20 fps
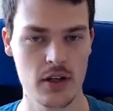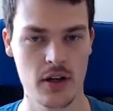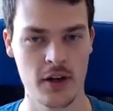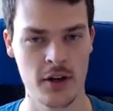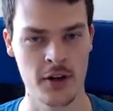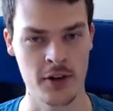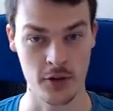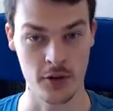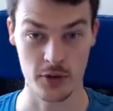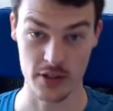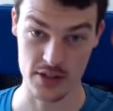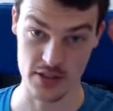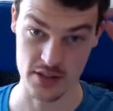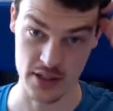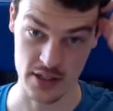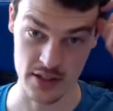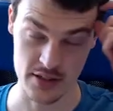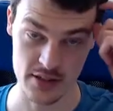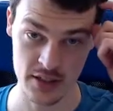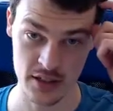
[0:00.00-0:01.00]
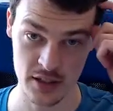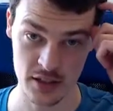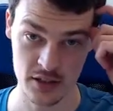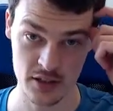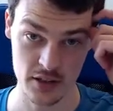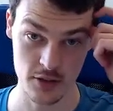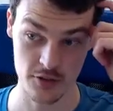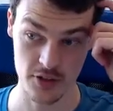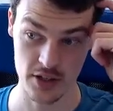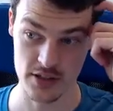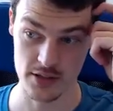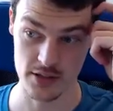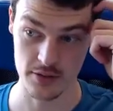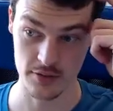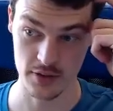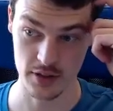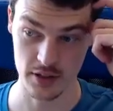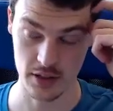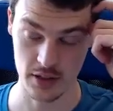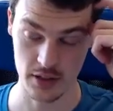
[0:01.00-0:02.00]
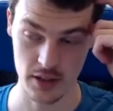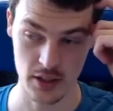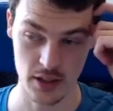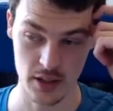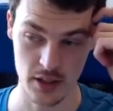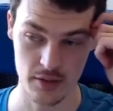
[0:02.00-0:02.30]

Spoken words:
are going to stay still, and the rest of the